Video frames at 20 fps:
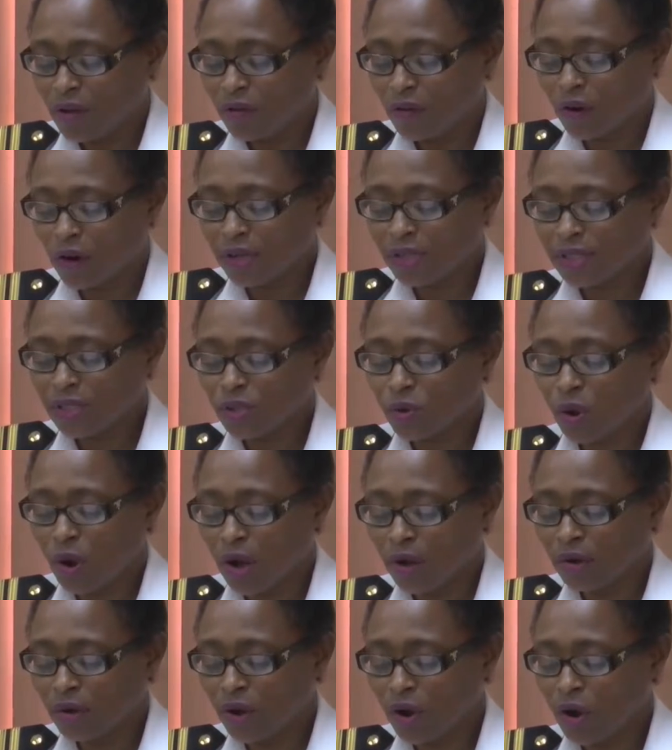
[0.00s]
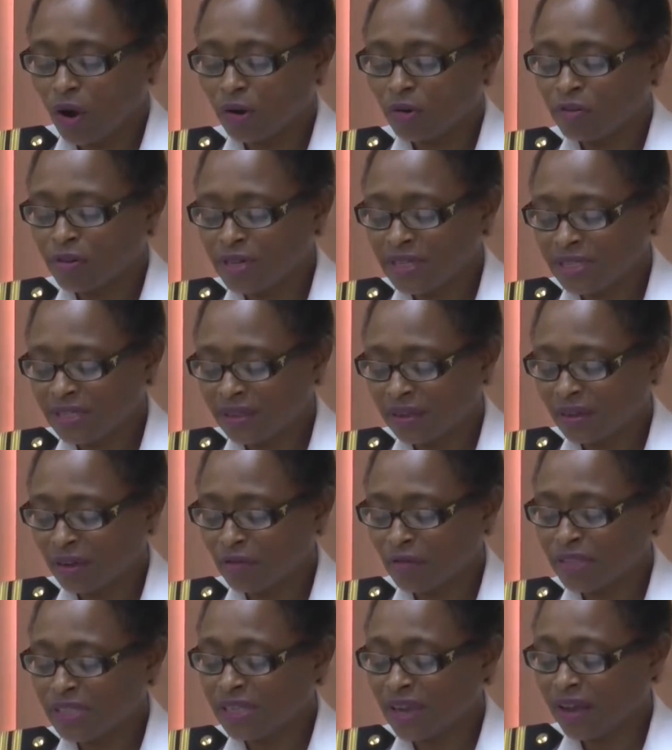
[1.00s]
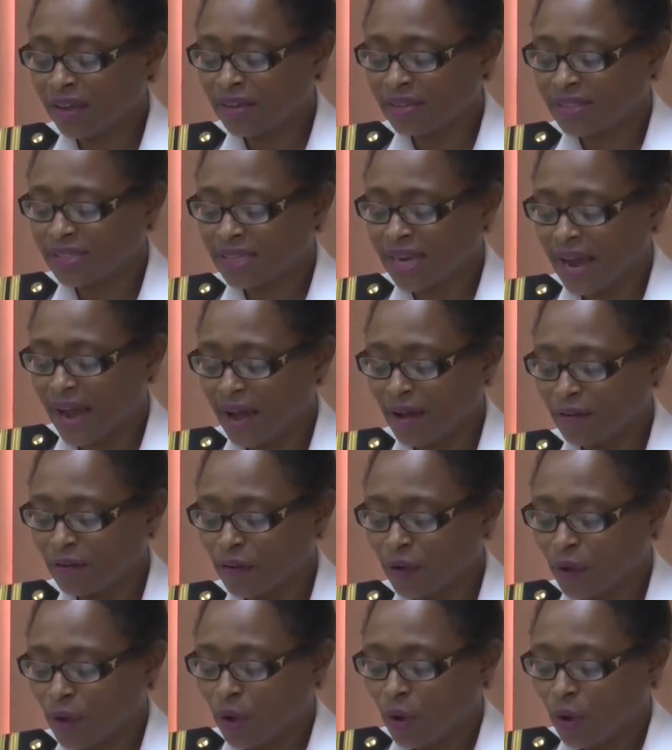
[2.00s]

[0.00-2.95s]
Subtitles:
for us to honor our recently retired staff